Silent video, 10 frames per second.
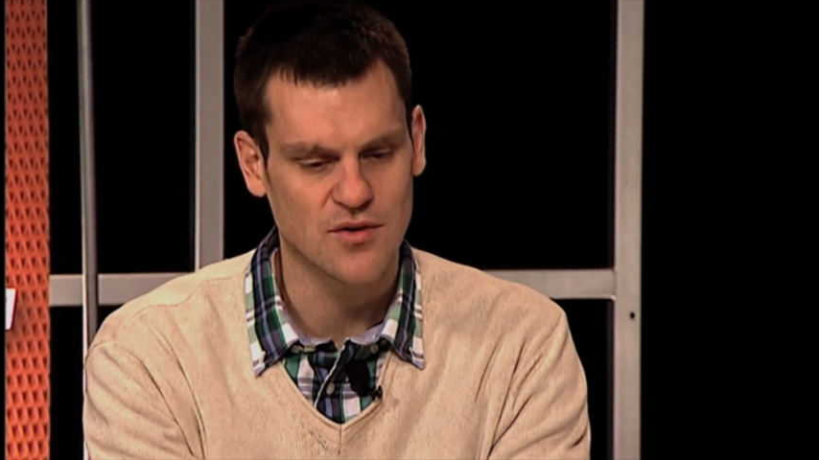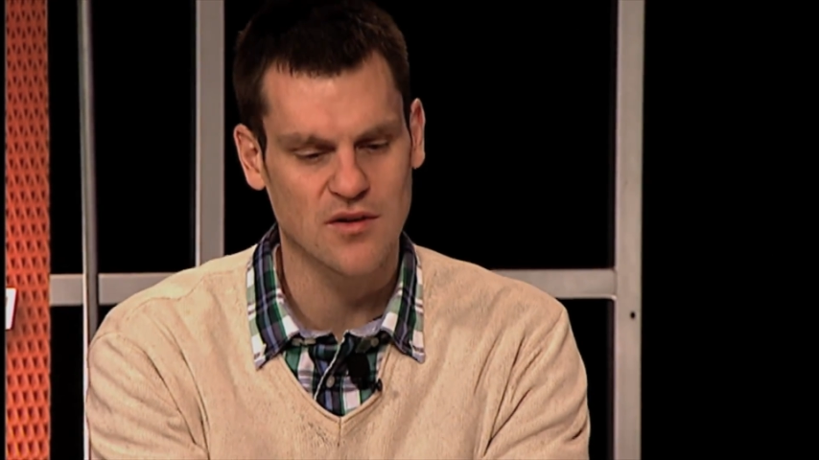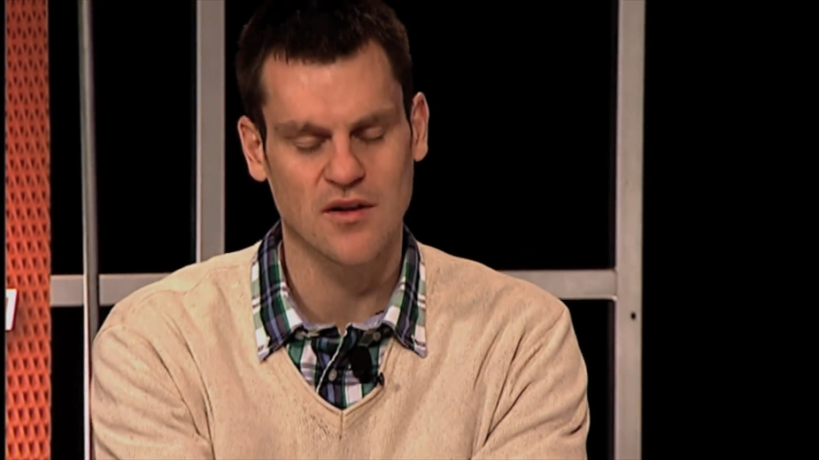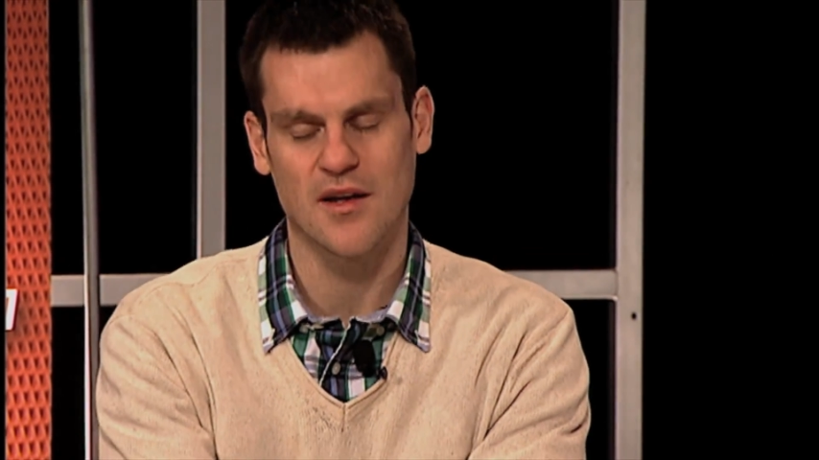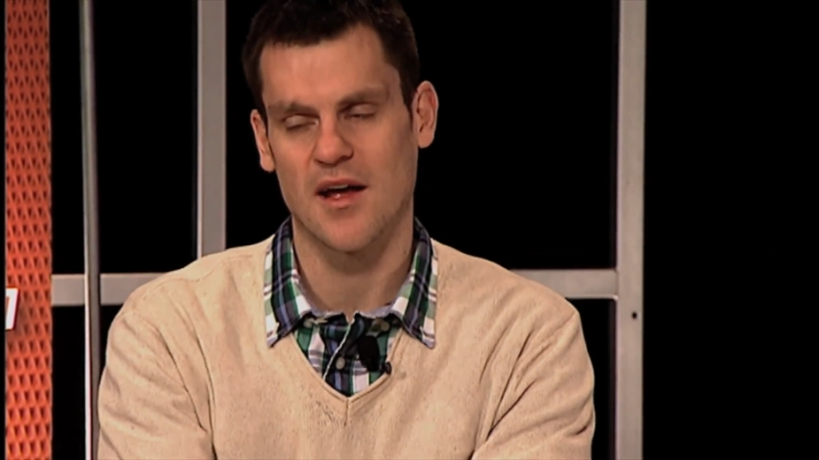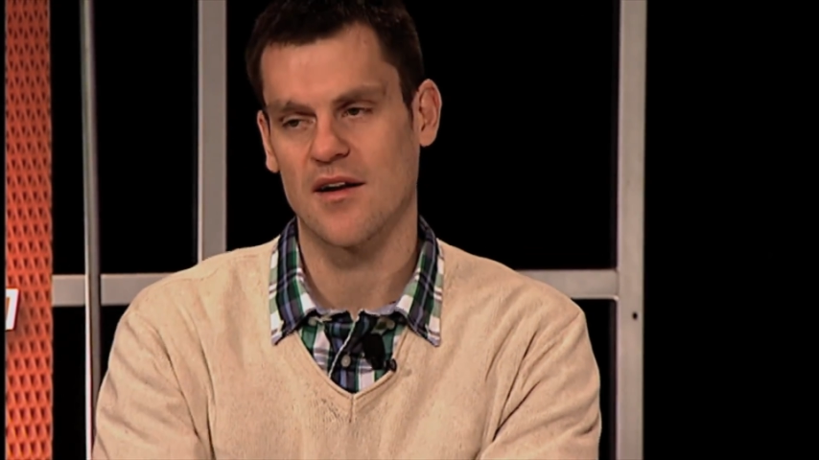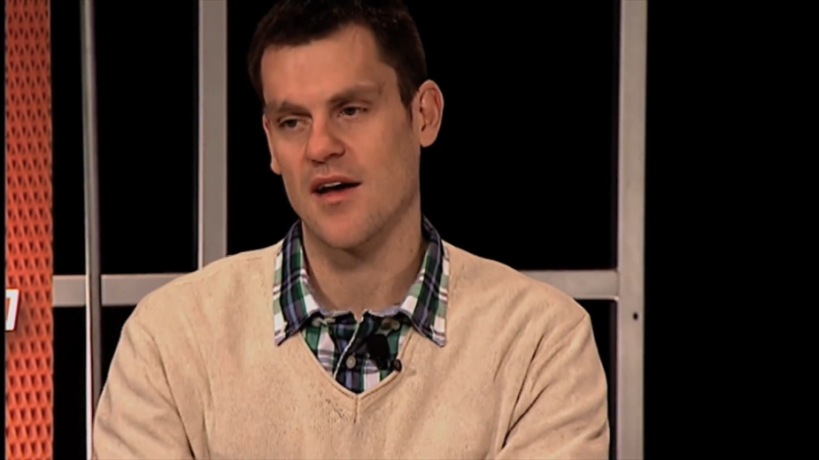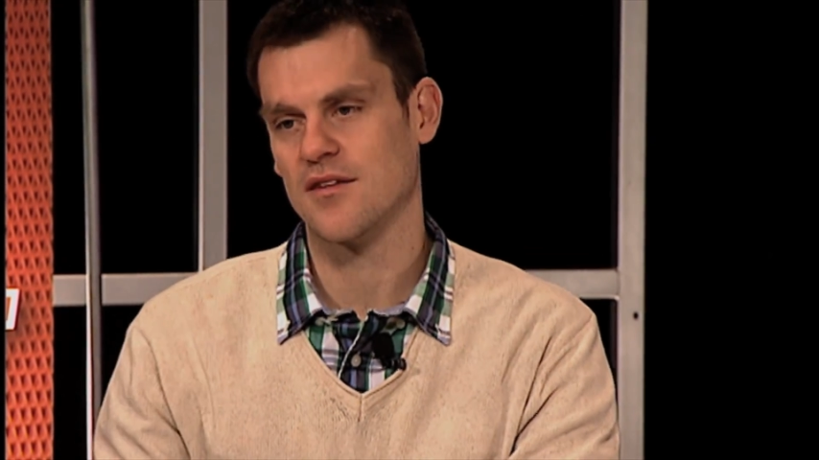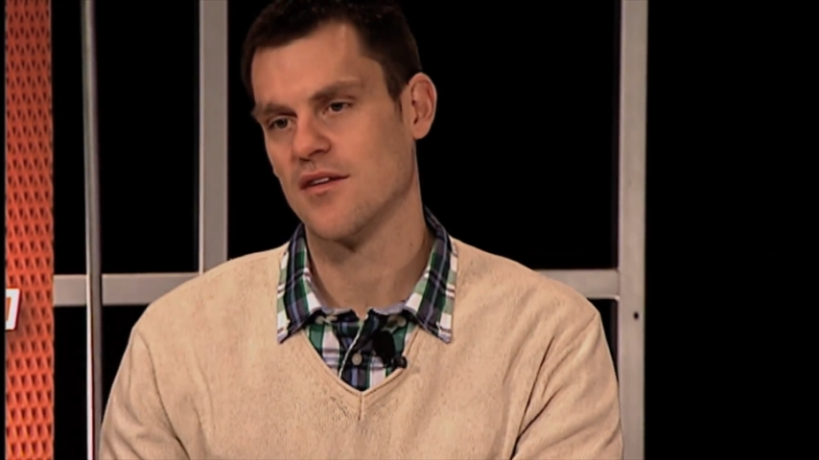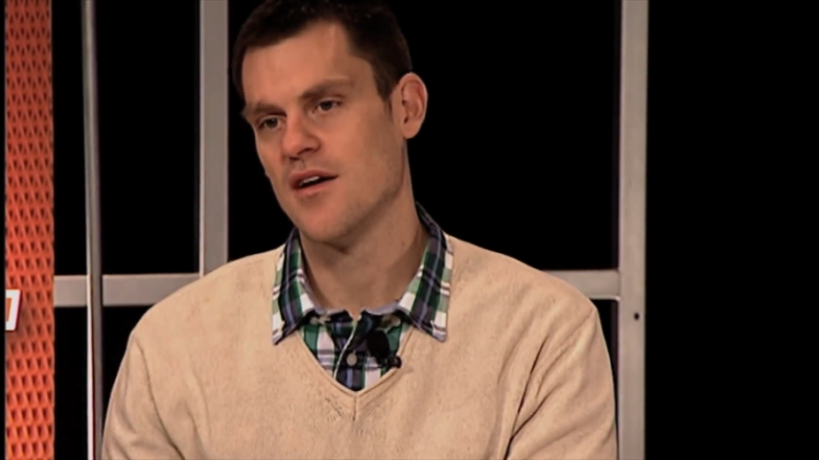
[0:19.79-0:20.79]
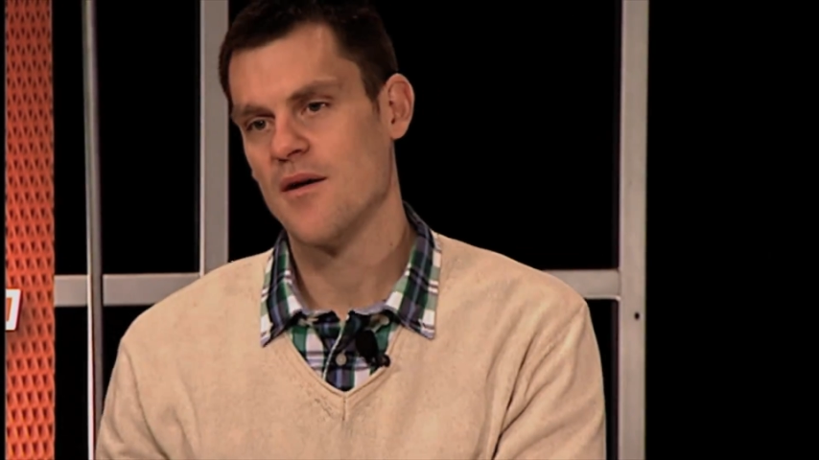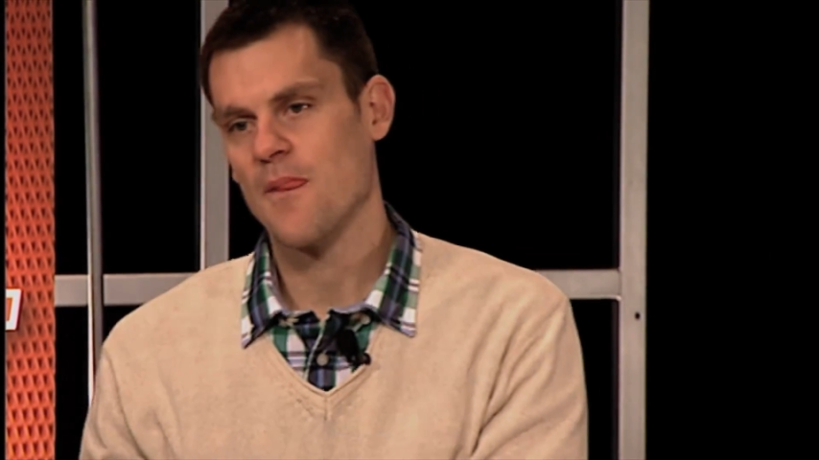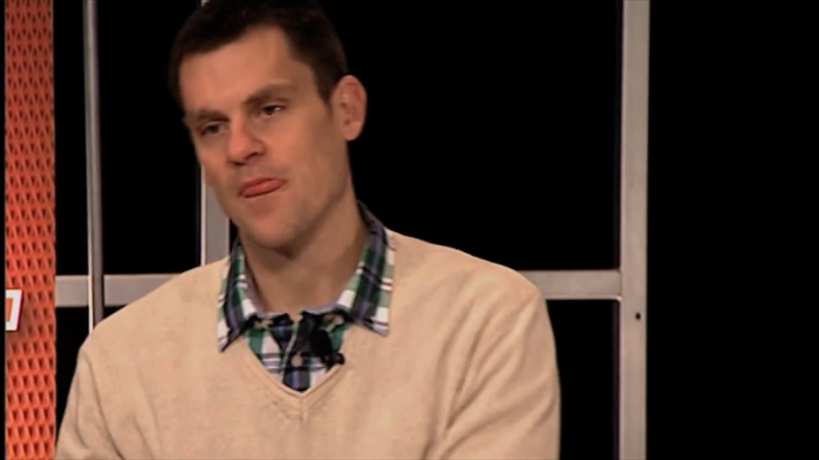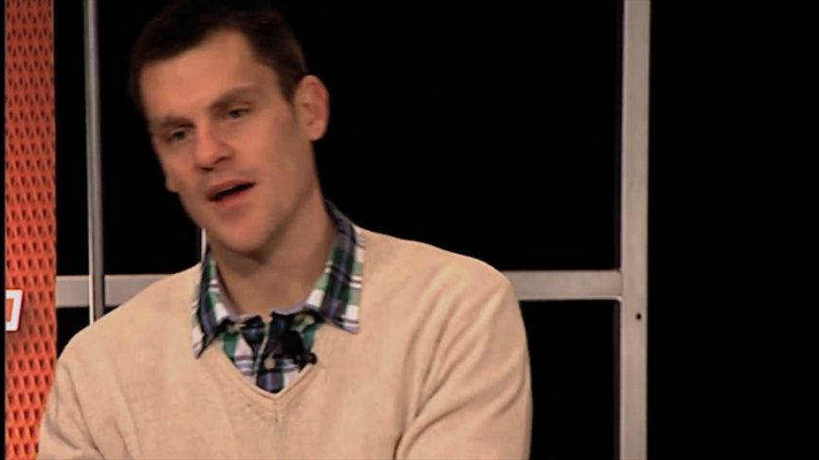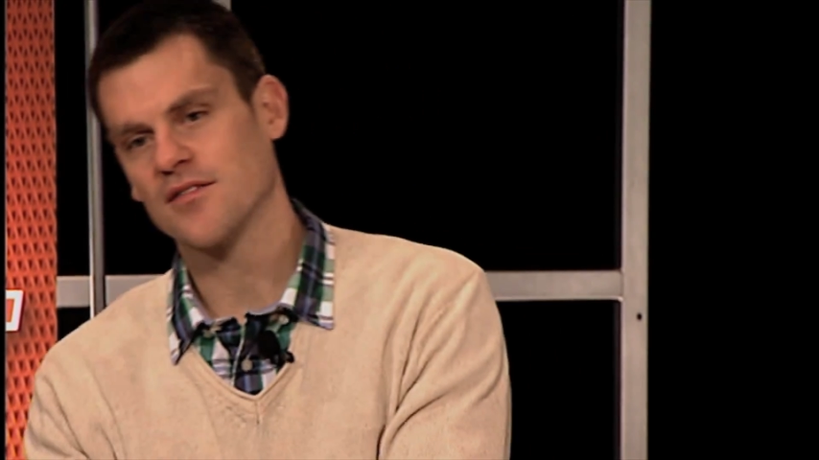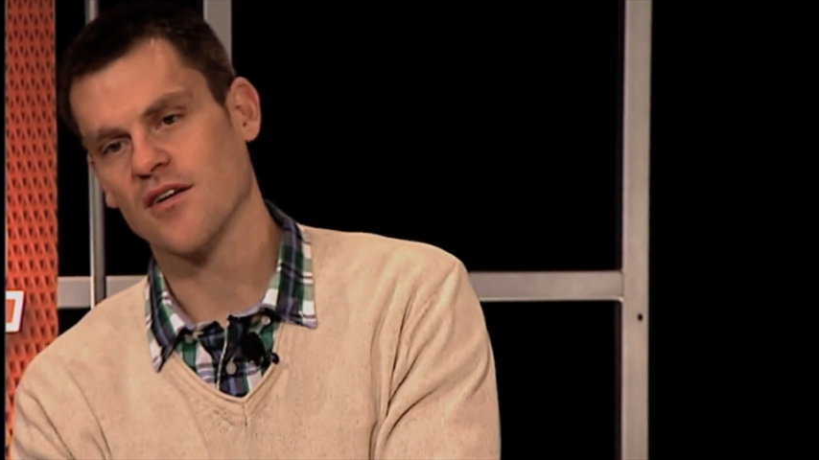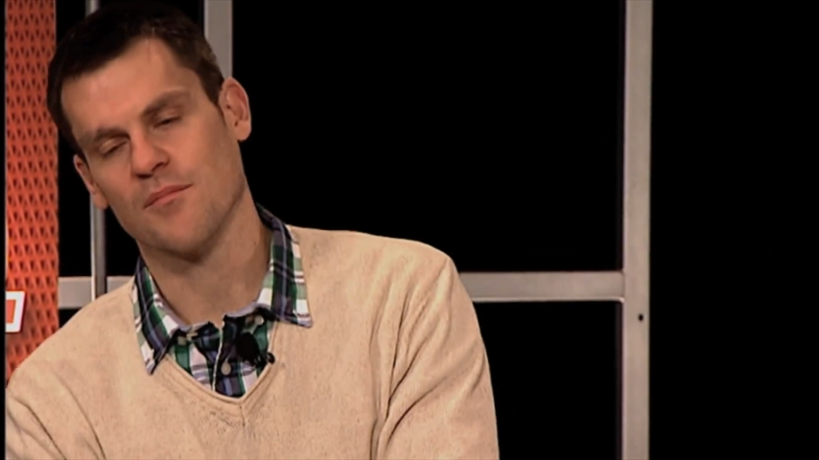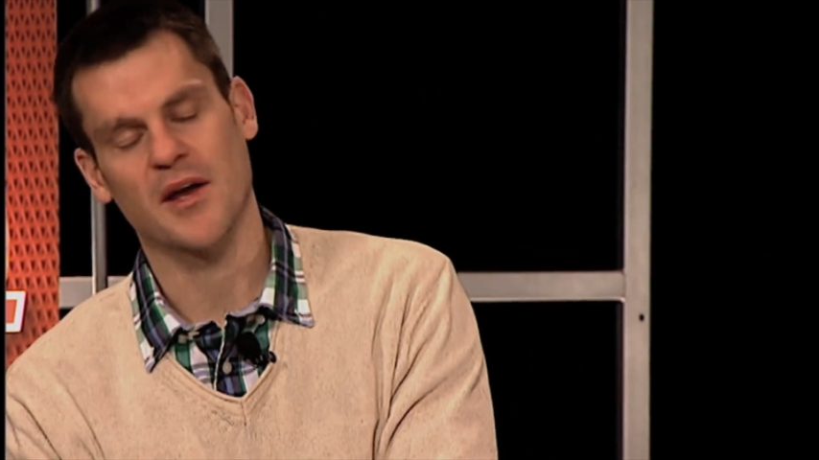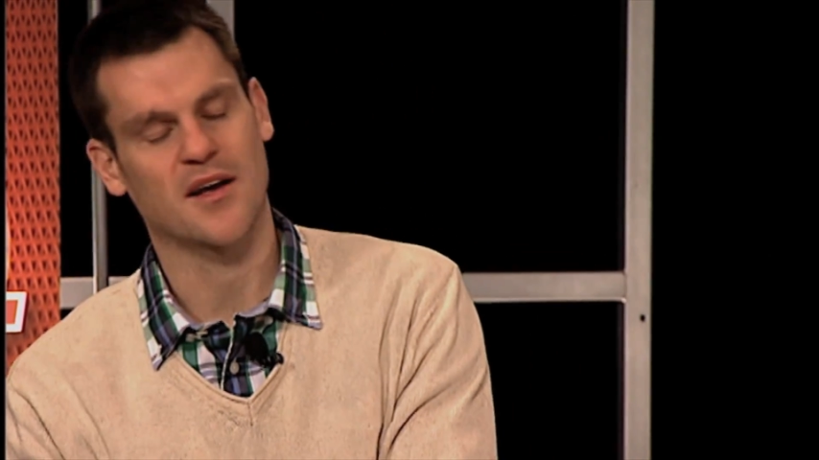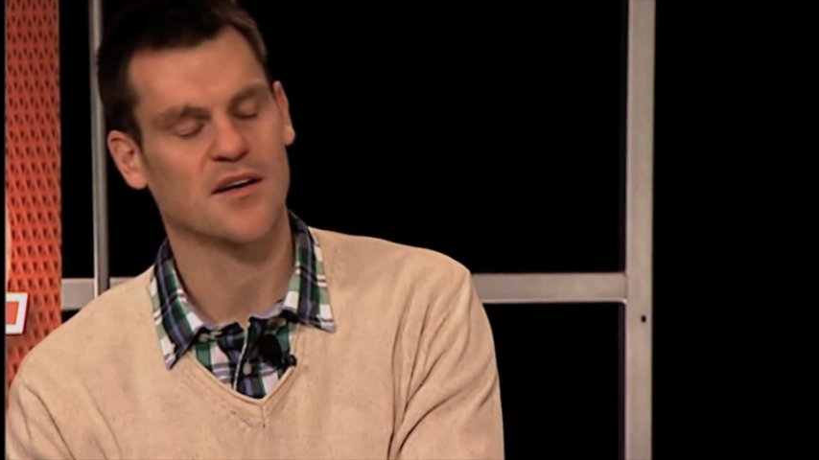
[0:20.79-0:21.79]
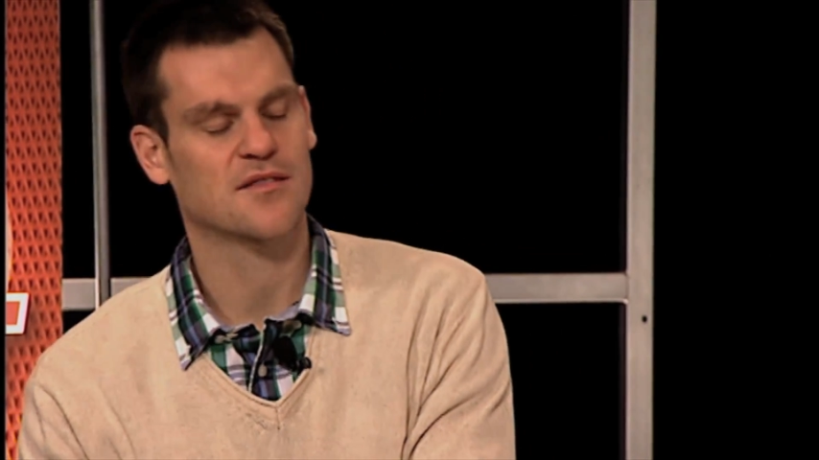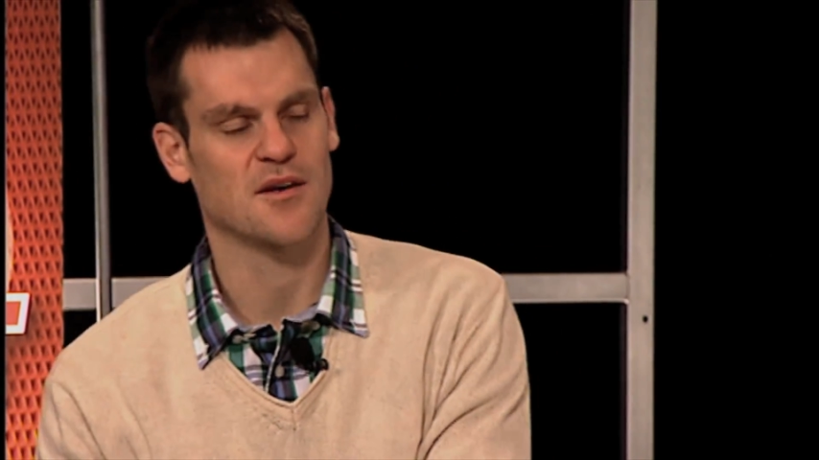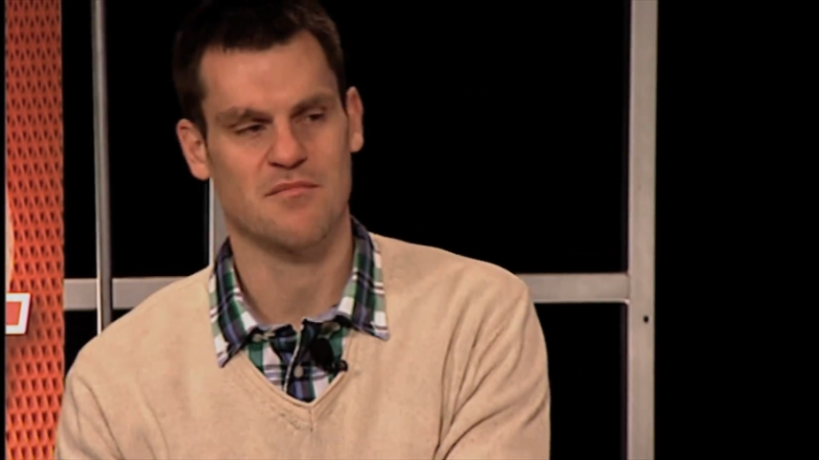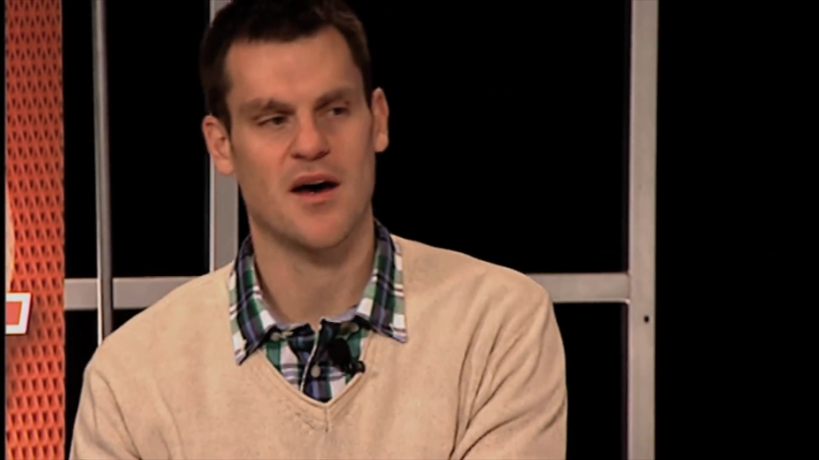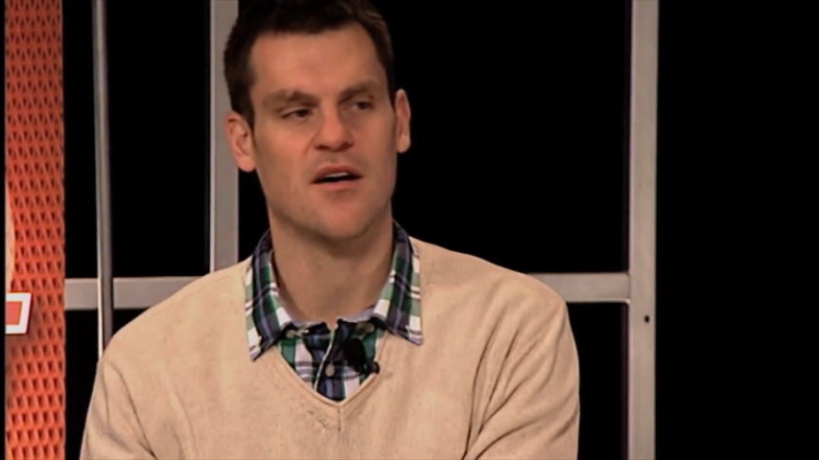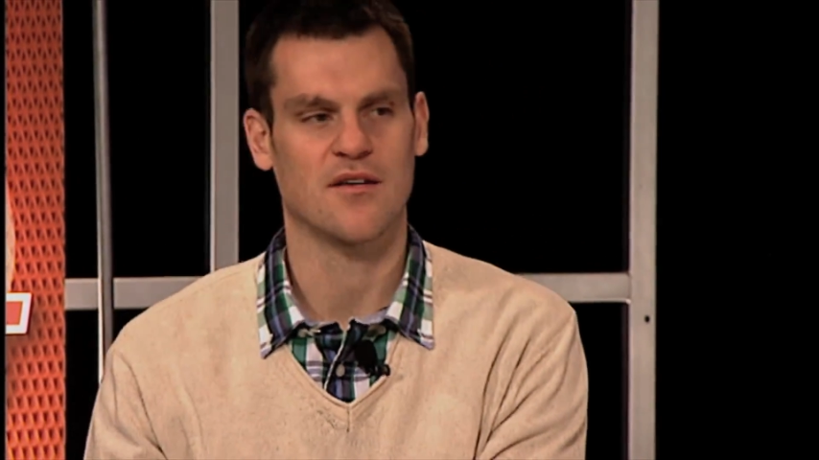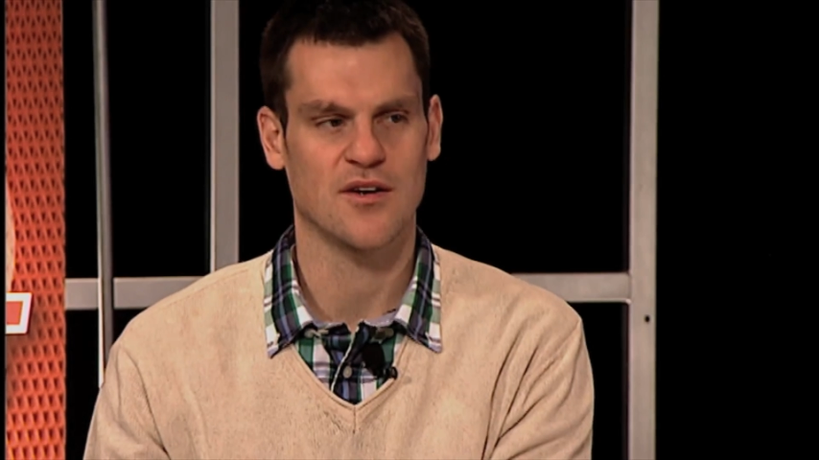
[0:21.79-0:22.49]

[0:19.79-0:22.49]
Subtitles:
Or you can look at it as that's going to make us get better.